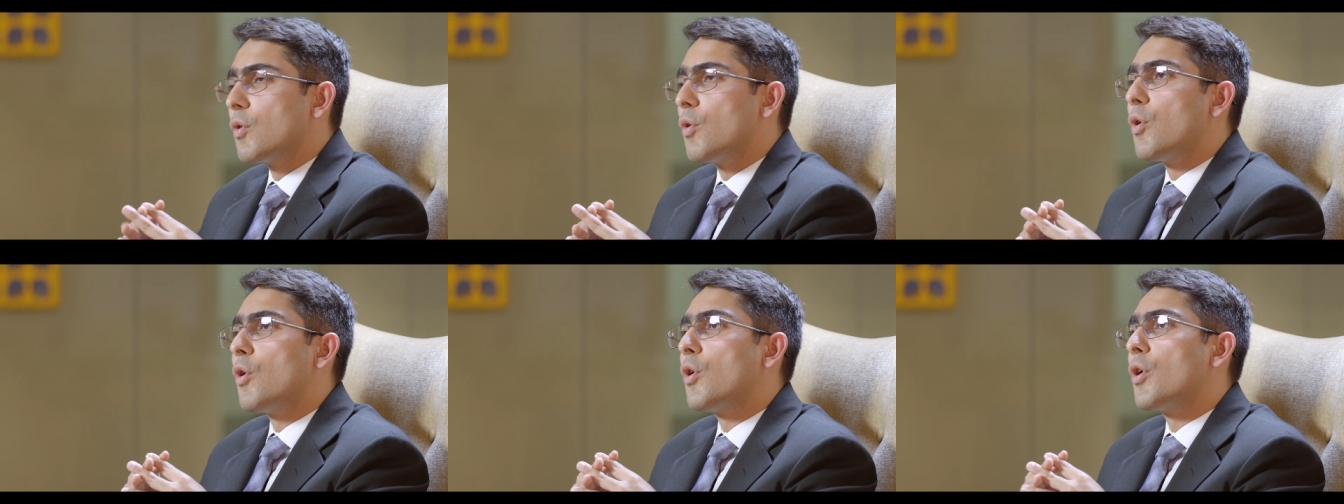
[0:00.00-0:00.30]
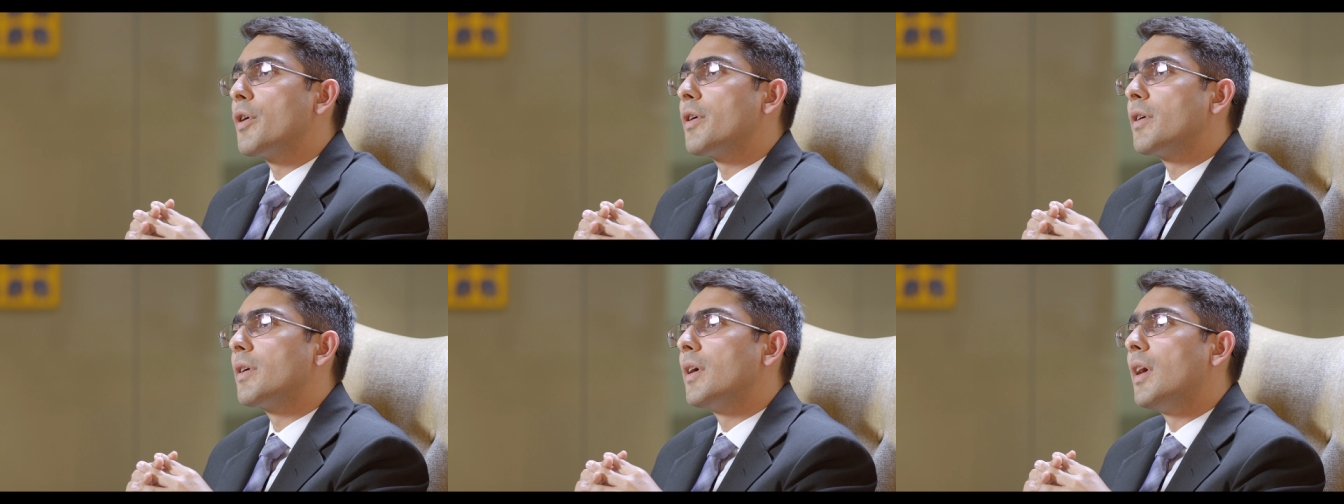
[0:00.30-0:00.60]

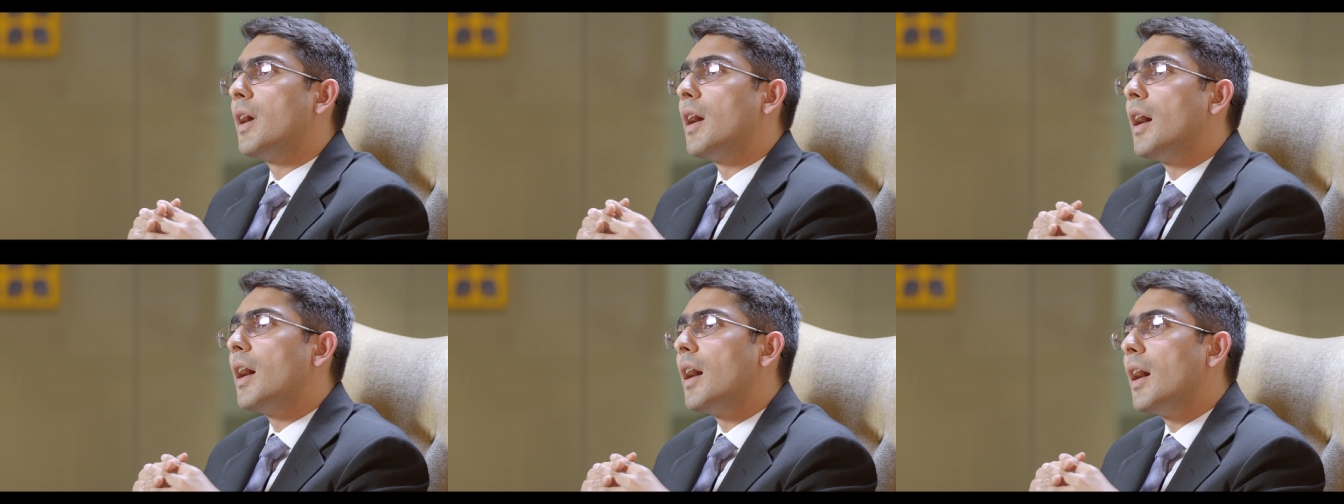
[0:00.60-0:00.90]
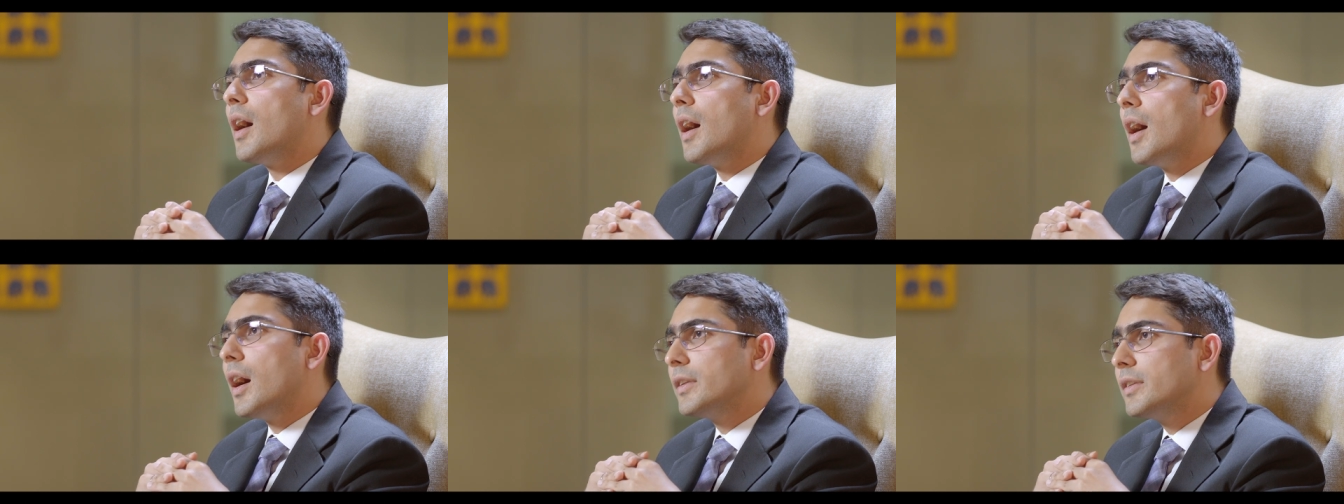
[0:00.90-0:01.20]
or
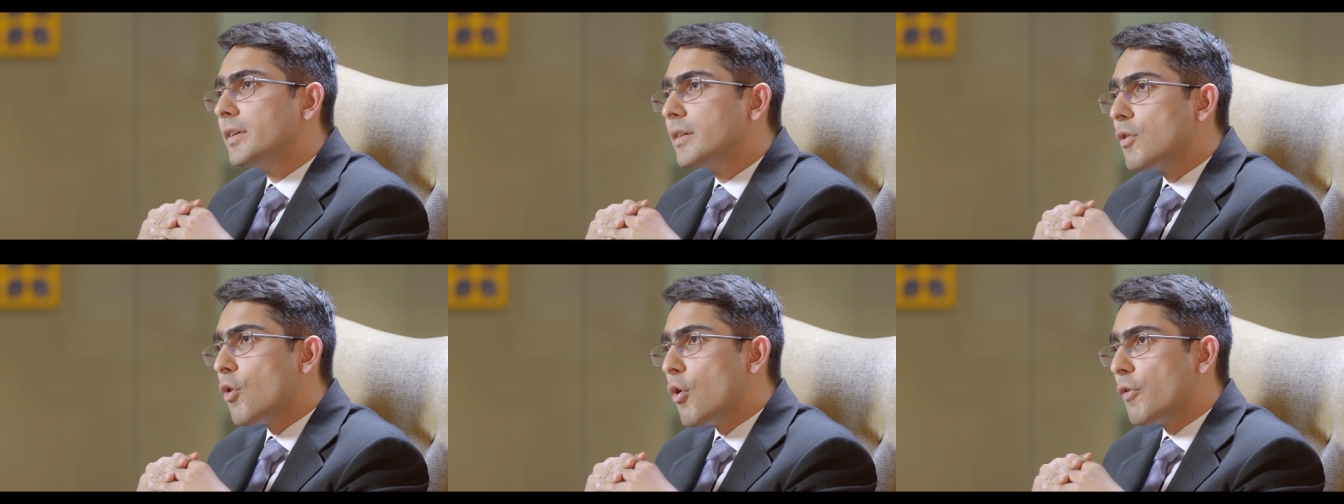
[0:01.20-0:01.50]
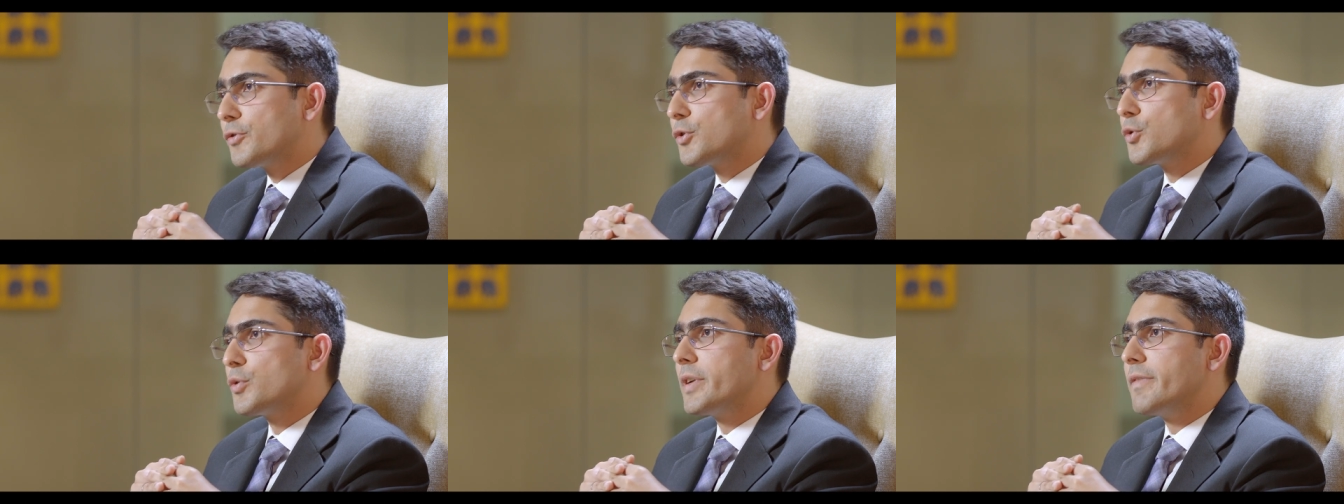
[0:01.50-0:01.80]
other
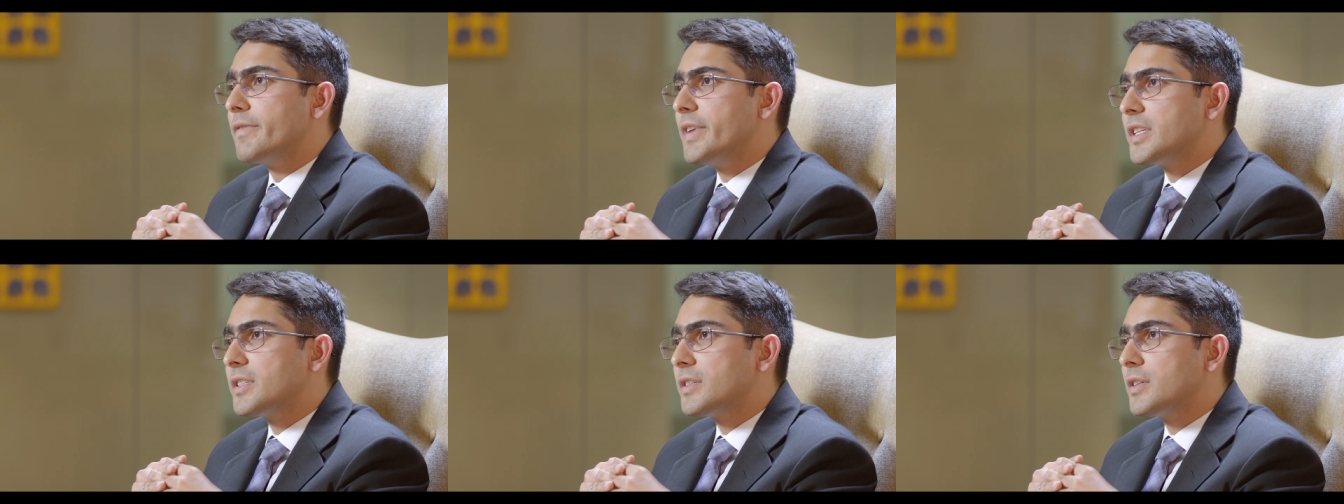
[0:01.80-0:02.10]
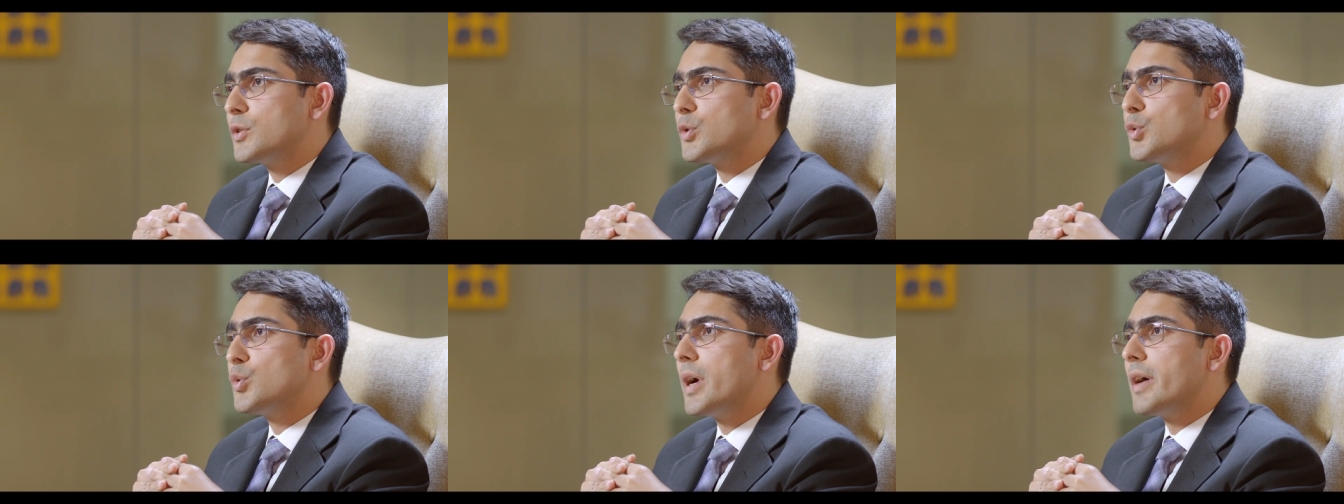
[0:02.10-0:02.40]
offshore
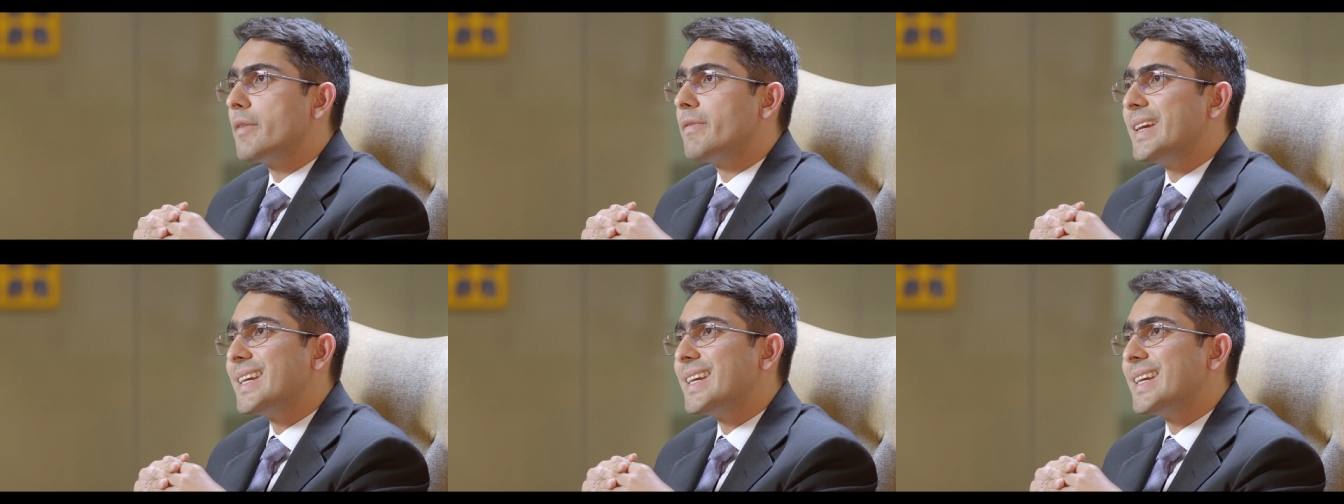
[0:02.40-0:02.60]
investors who have